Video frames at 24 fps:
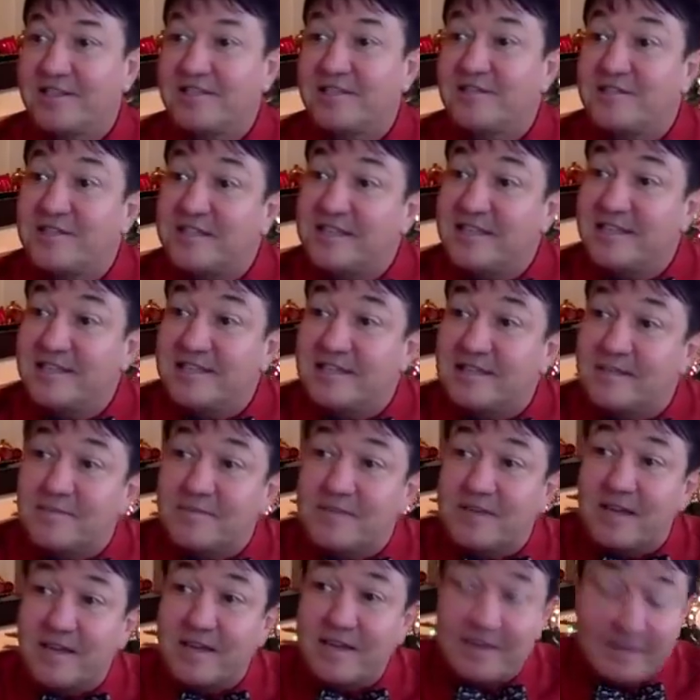So see,
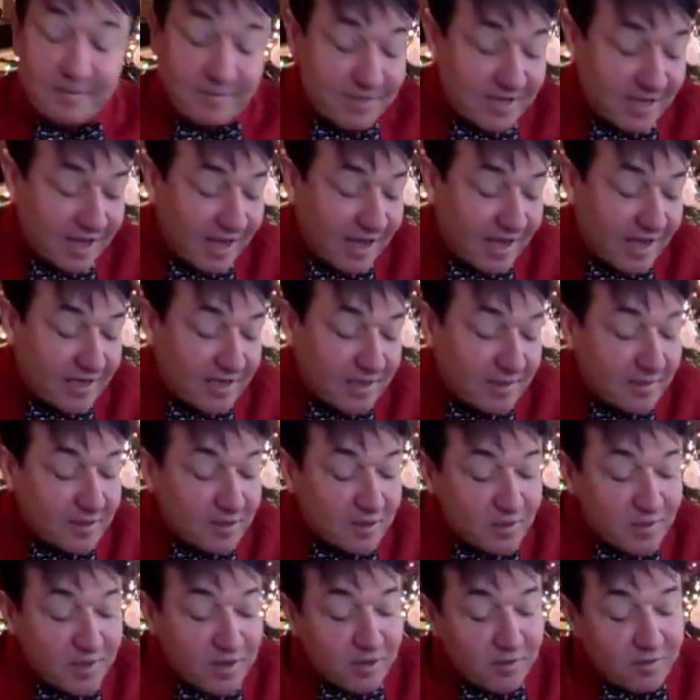sometimes,
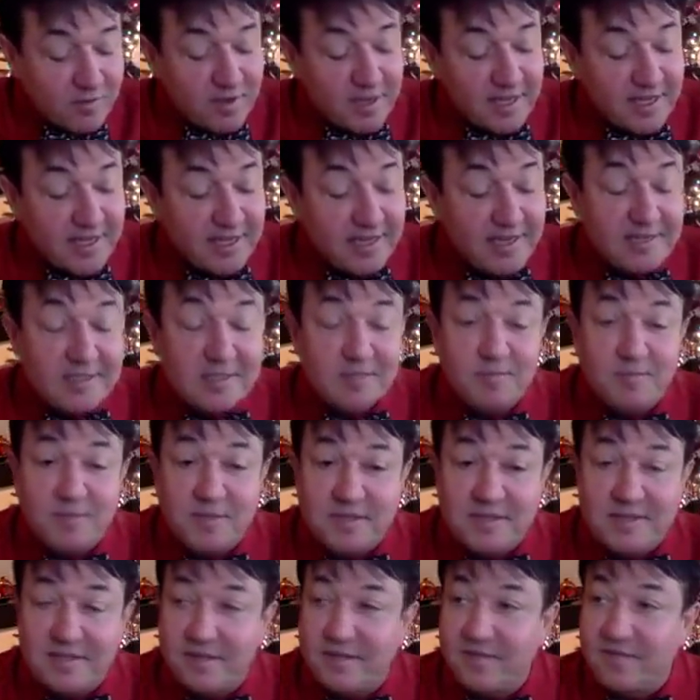sometimes we don't need a
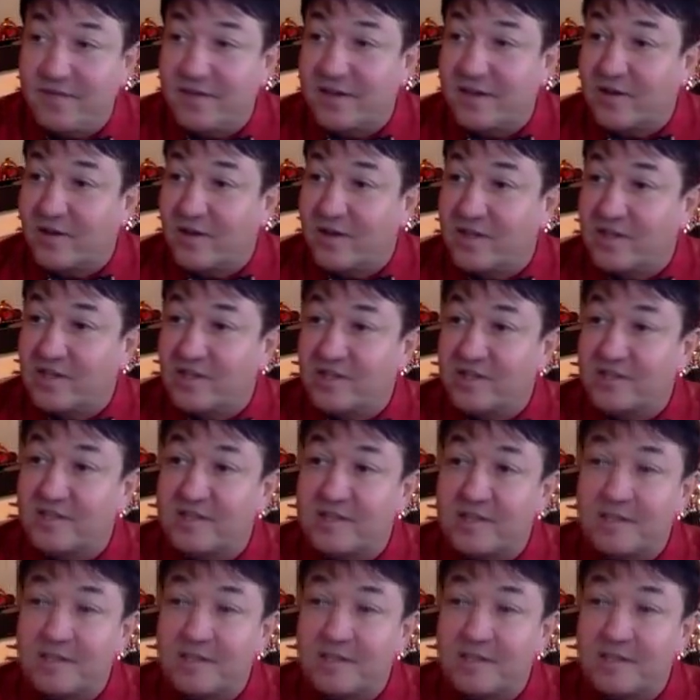specific question.